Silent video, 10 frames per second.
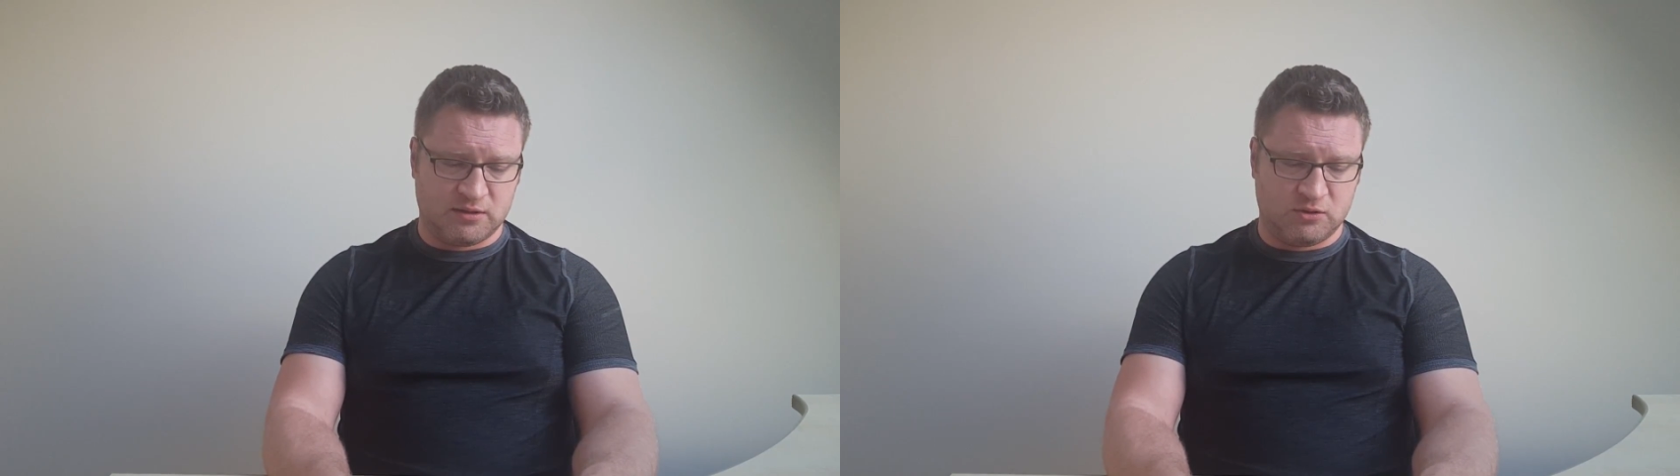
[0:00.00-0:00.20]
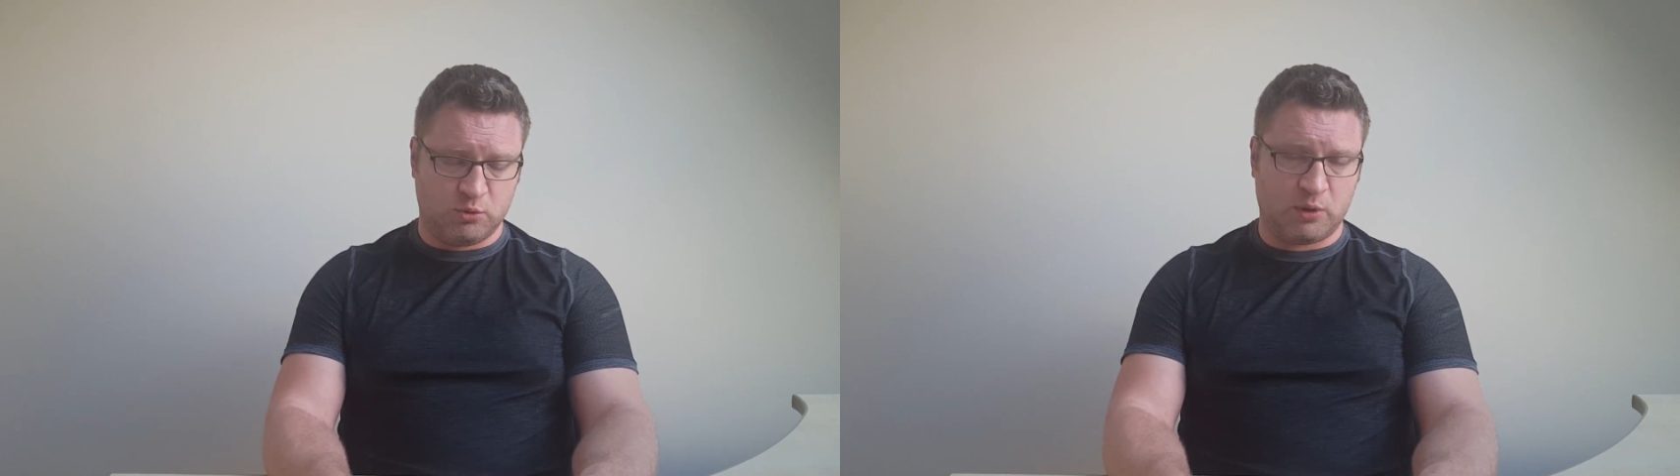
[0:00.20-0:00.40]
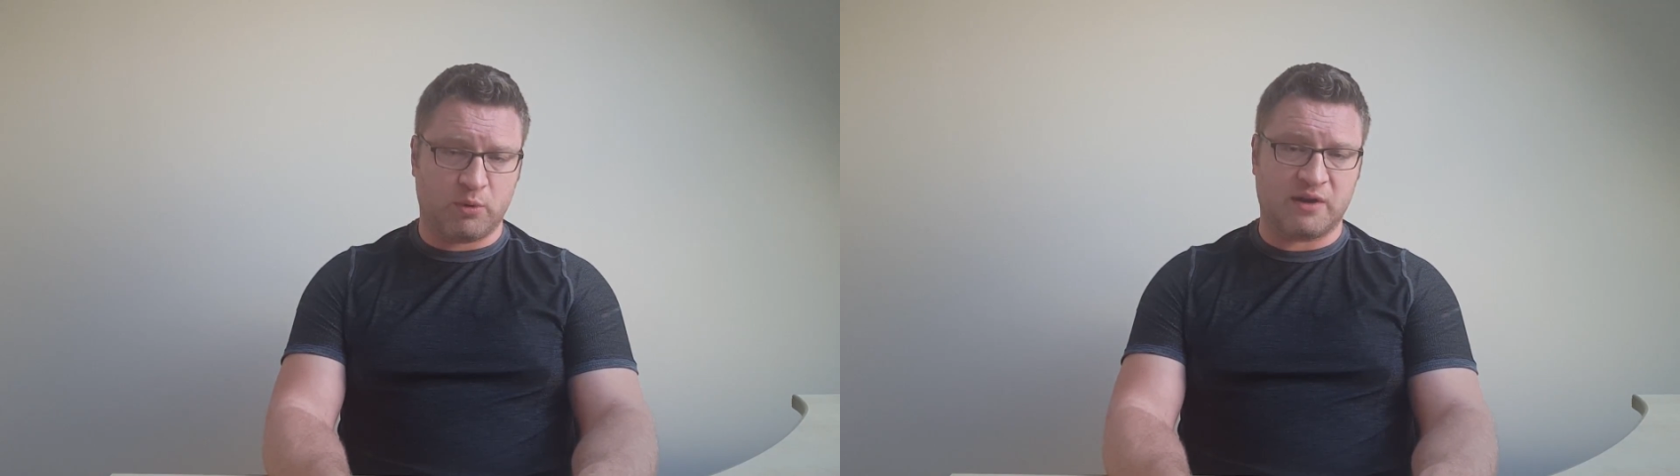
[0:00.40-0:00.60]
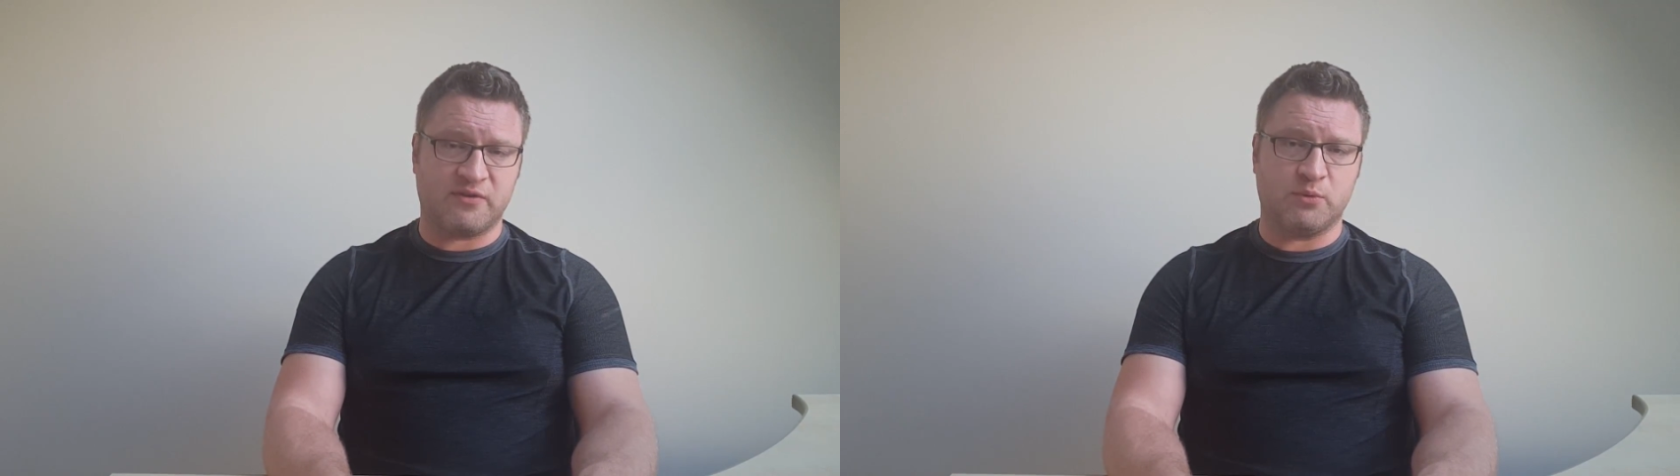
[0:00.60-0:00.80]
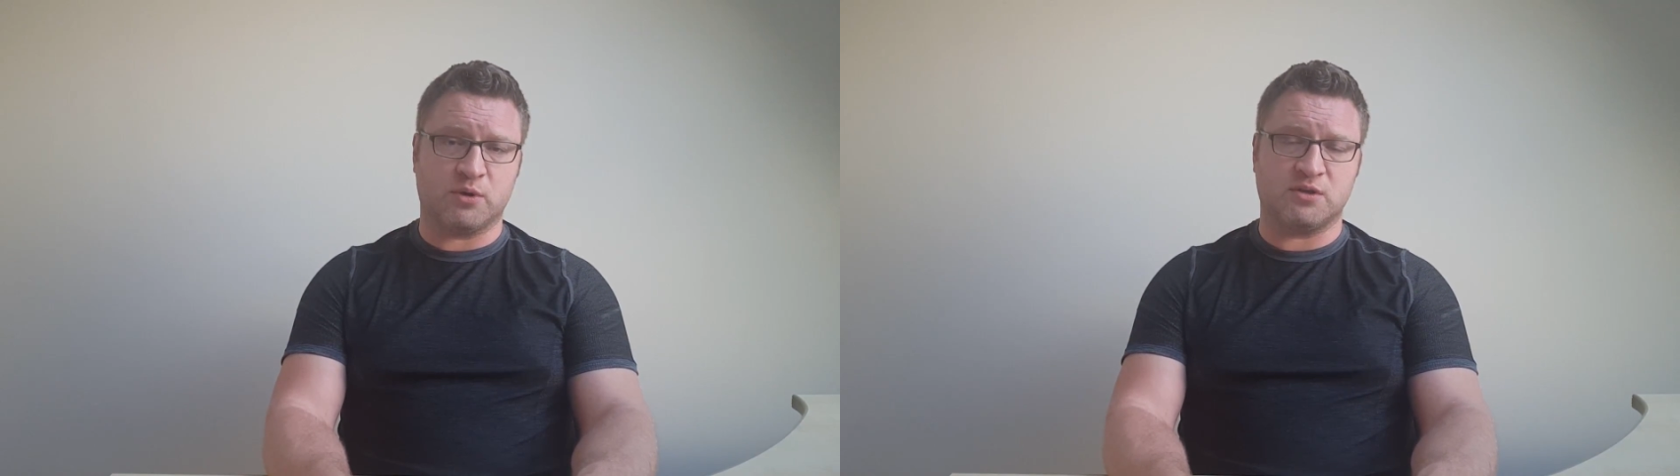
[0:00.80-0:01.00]
doing
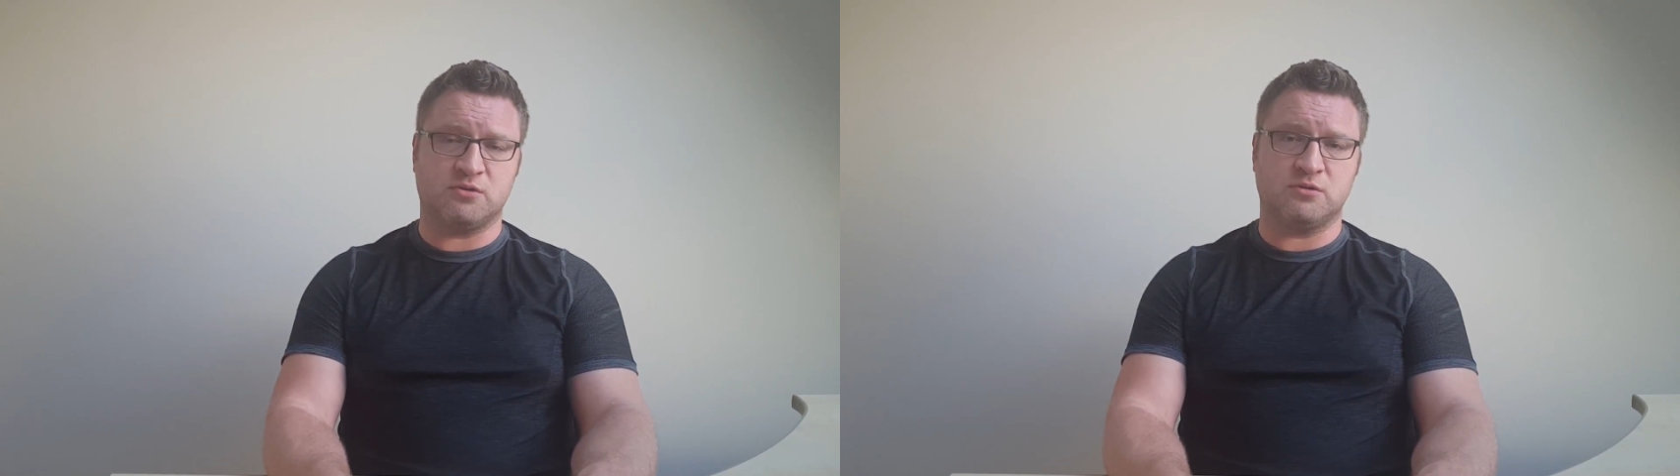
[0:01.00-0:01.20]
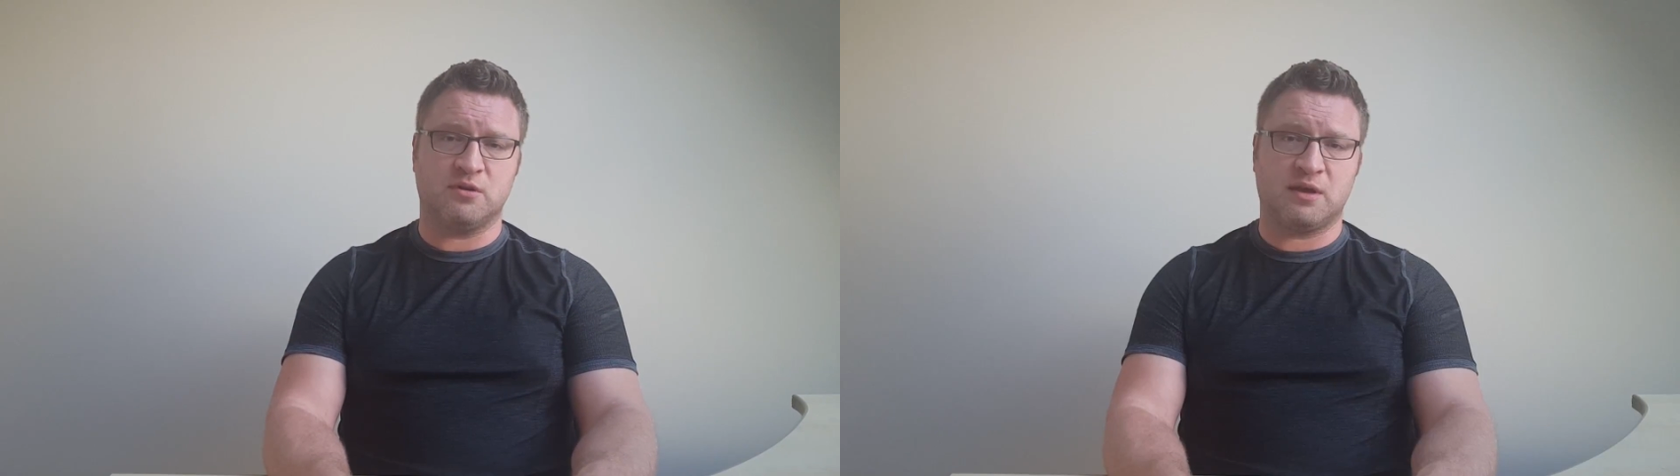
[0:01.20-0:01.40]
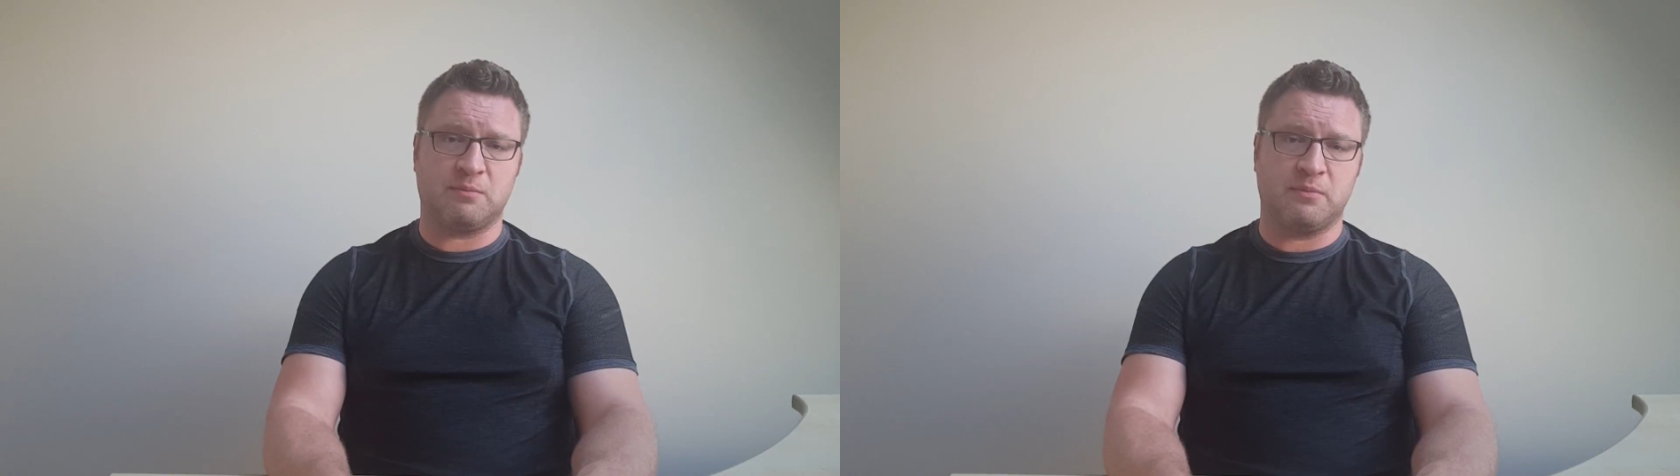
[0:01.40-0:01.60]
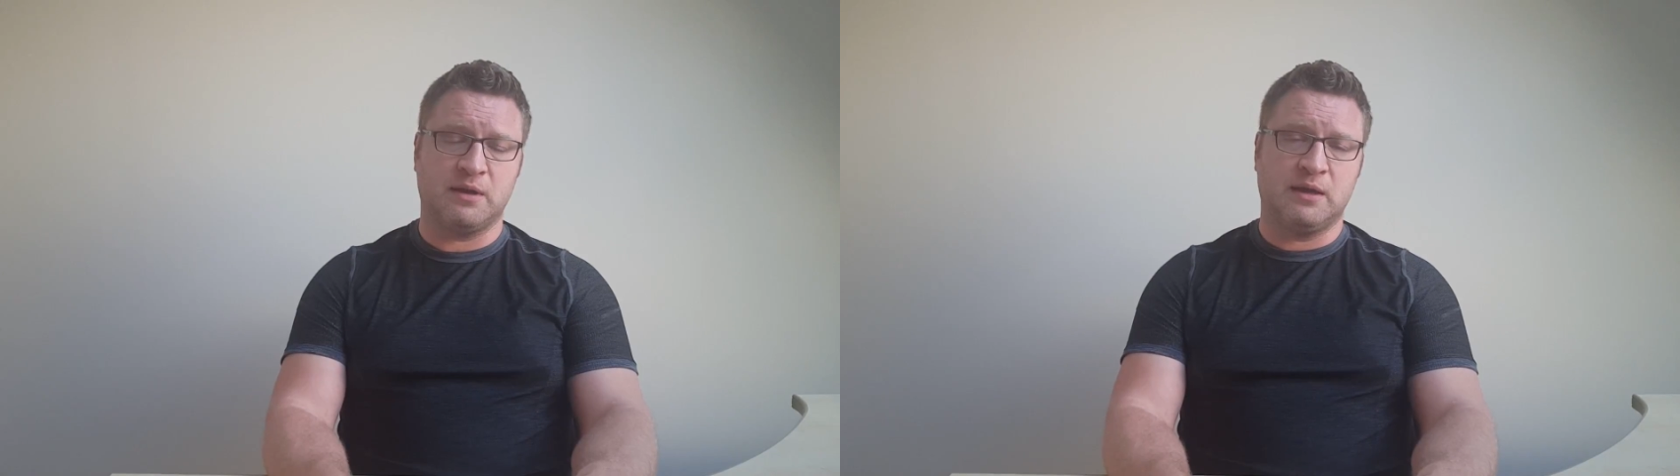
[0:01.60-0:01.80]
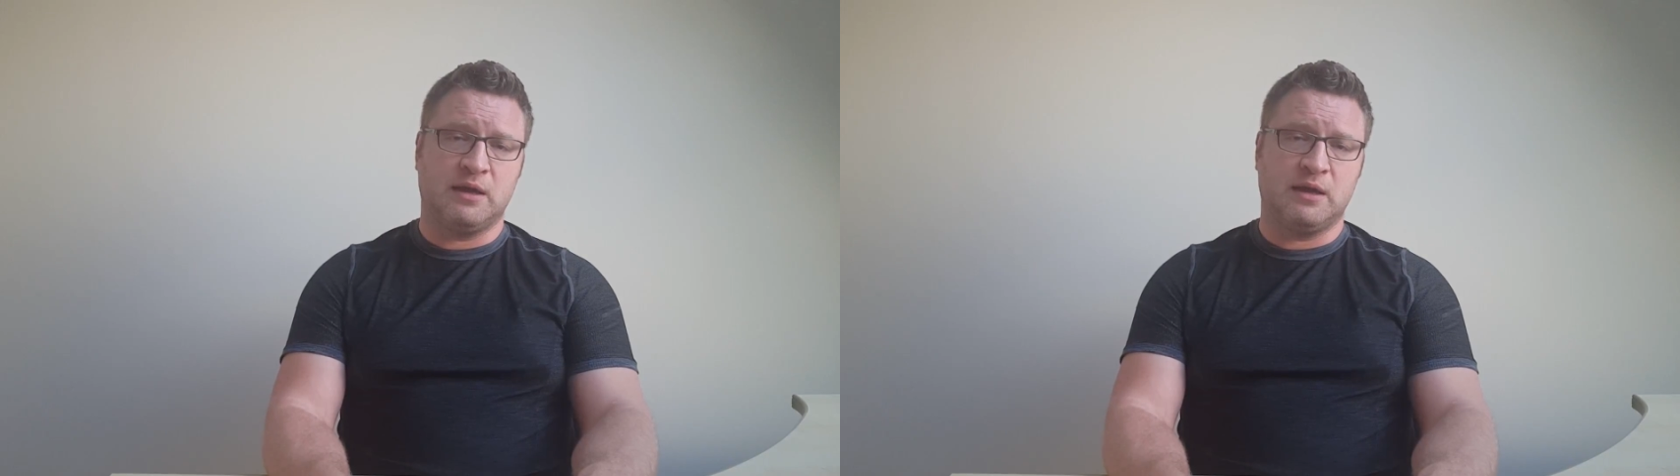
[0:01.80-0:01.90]
whatever you want to do to him,